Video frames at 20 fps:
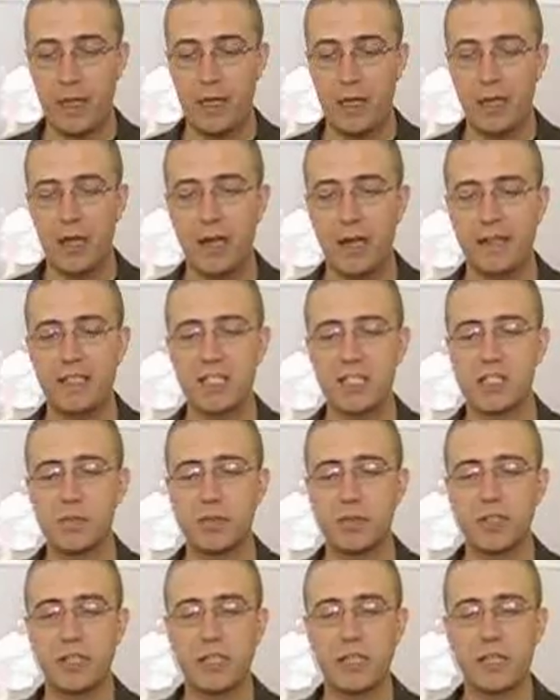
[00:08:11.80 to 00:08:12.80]
A
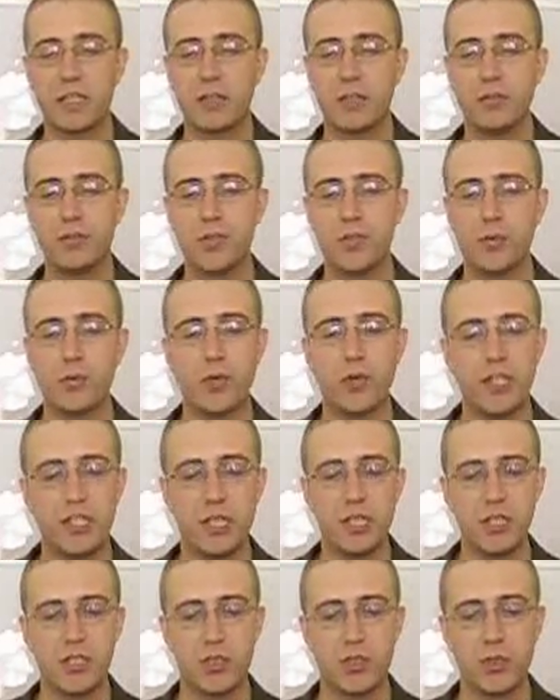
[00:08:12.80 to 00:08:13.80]
discipline that includes a rich
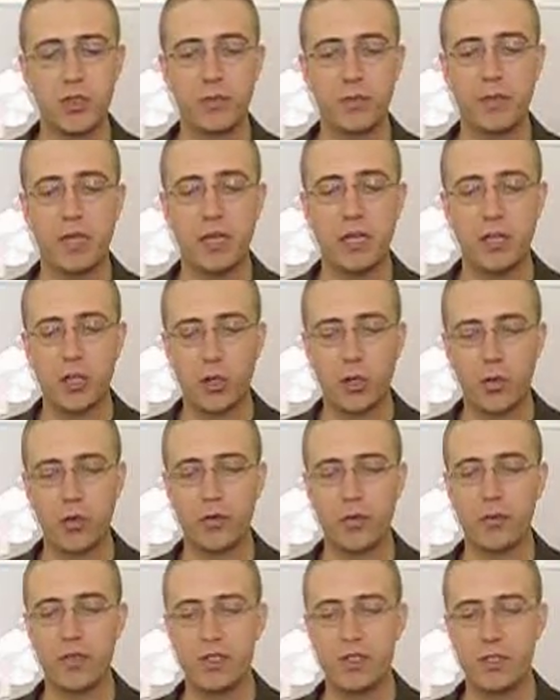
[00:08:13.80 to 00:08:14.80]
history and many current
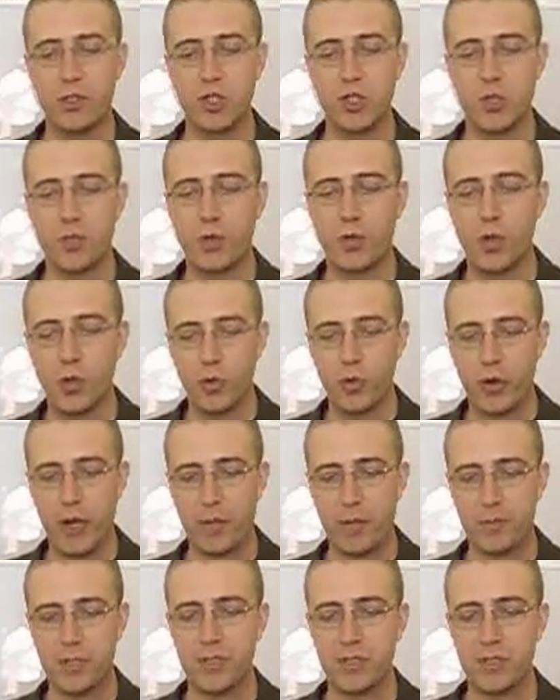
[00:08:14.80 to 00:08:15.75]
research programs.